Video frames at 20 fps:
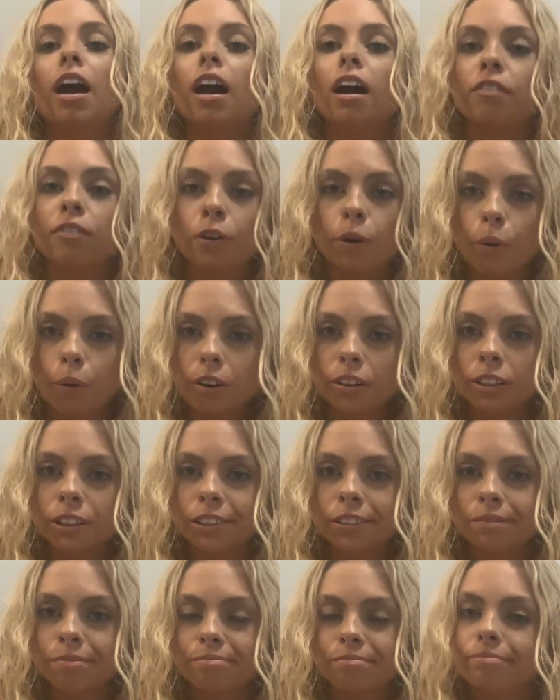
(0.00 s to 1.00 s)
of
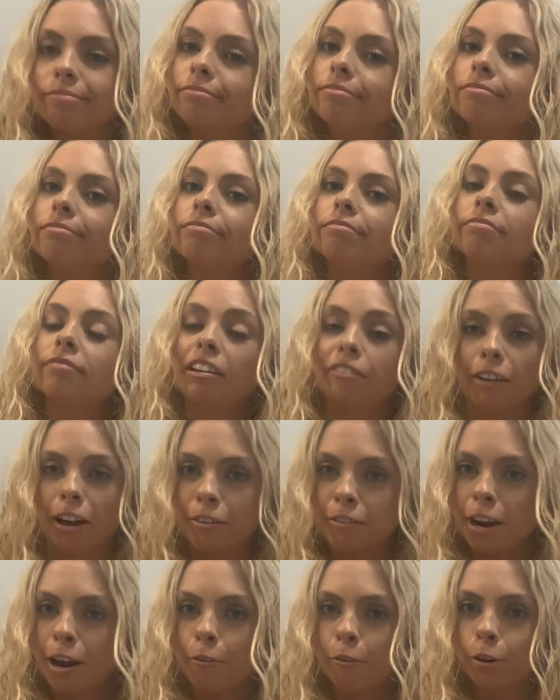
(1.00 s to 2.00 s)
course, they
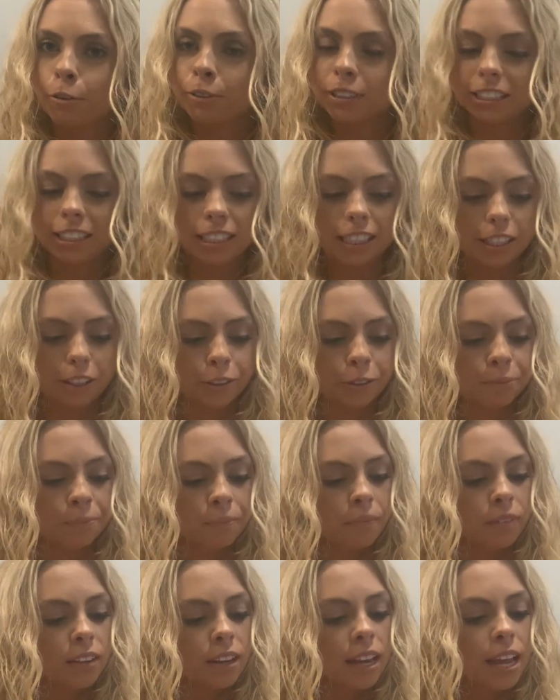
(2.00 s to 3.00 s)
found out what was the deal.
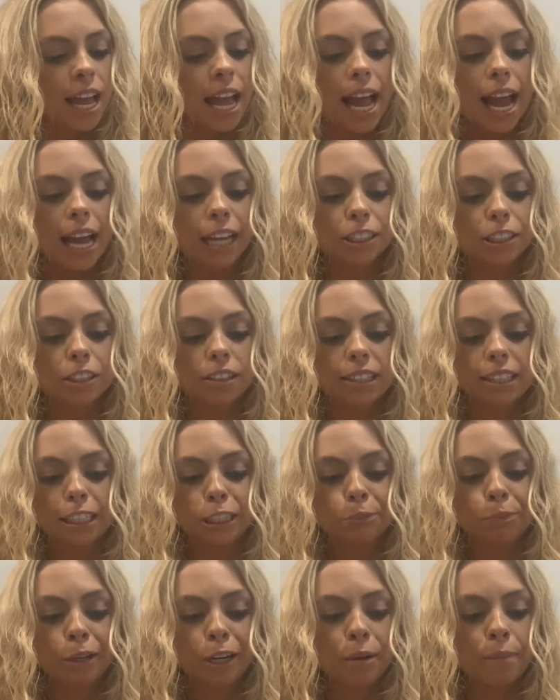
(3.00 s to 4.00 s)
And so the
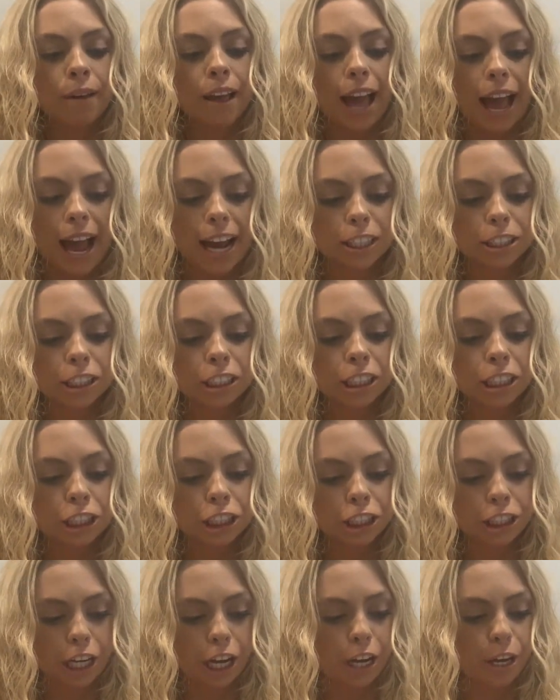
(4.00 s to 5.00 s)
experiment actually
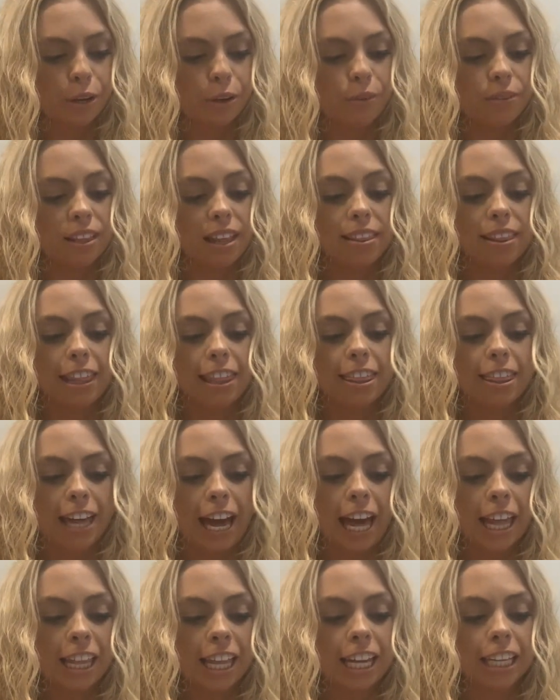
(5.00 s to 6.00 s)
showed that the
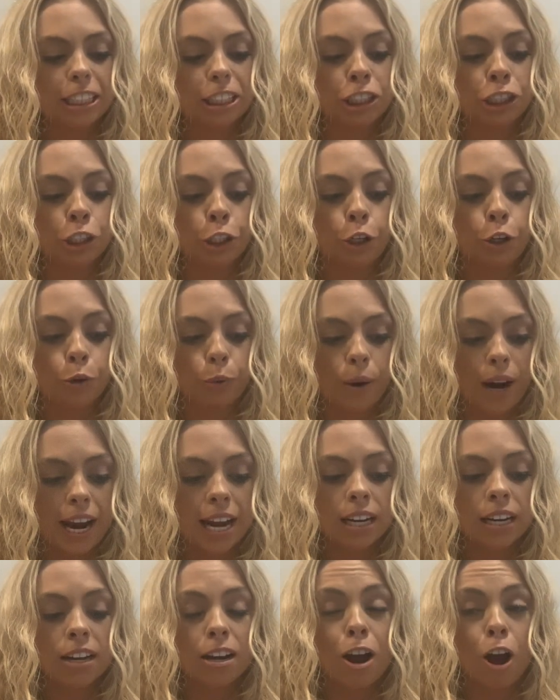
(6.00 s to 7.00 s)
phthalates
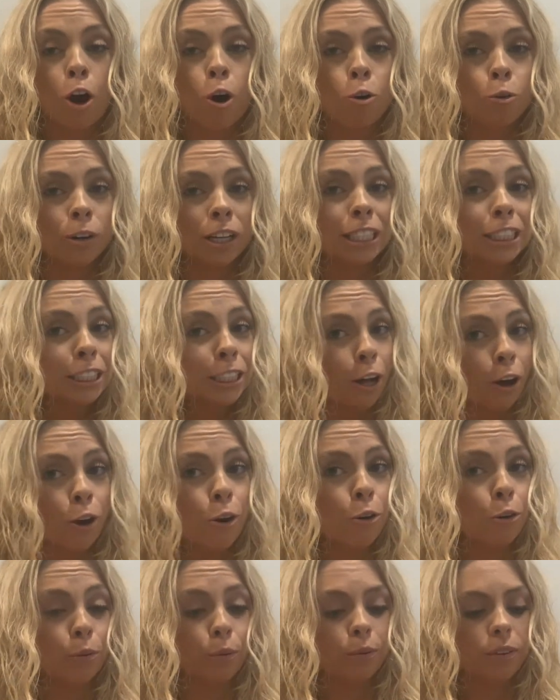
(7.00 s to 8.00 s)
degraded on its
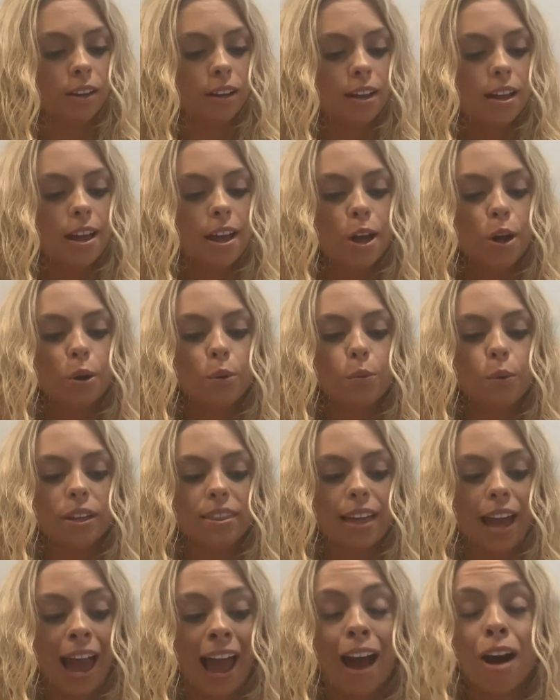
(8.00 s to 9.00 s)
own
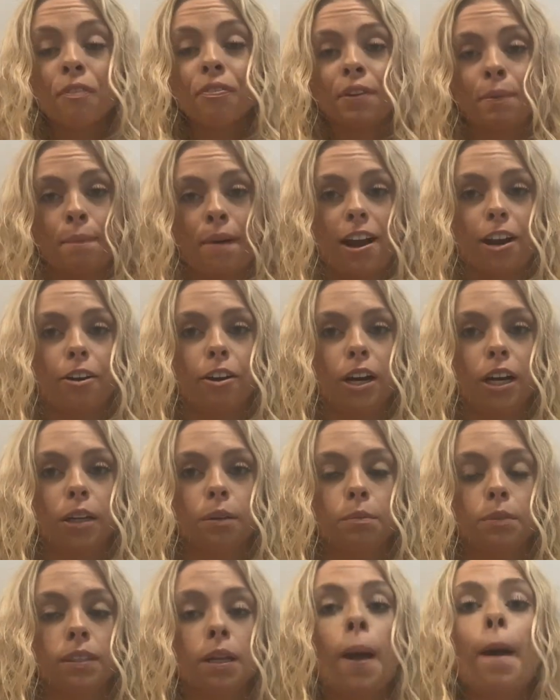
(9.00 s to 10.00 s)
without the
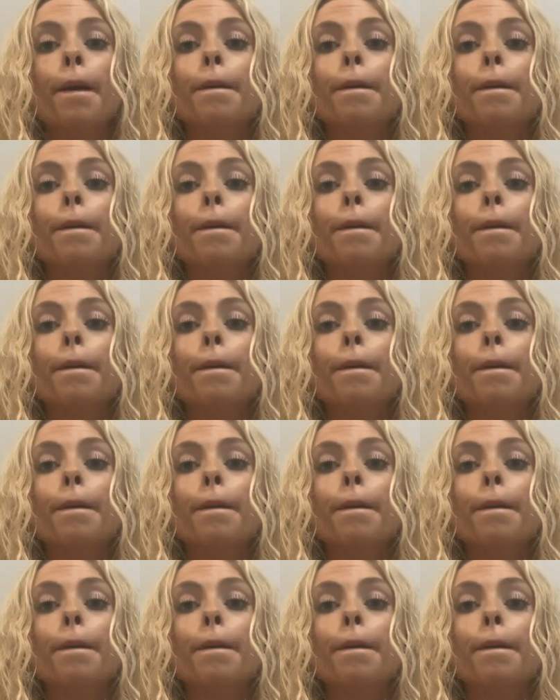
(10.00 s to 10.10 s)
microbes.